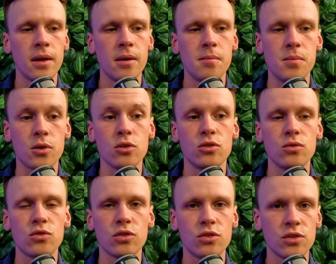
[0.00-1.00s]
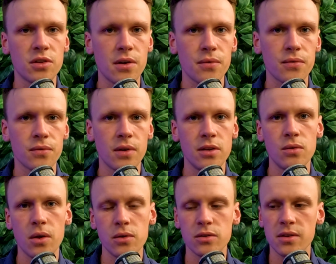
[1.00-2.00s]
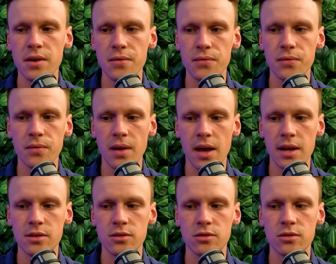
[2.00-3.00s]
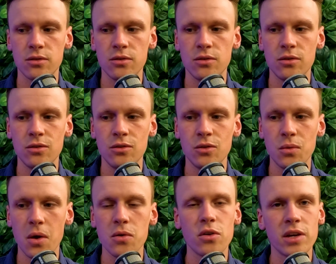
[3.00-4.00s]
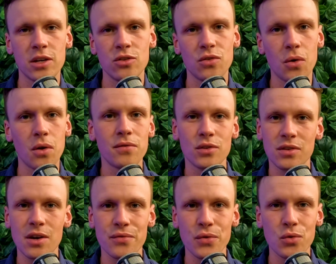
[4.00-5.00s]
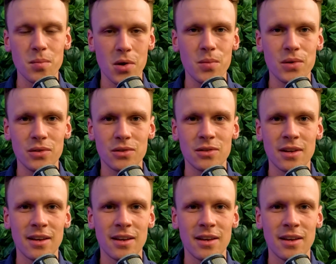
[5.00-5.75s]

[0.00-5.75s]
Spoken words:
because you trust yourself and you know yourself, and you know you're in control of yourself at all moments.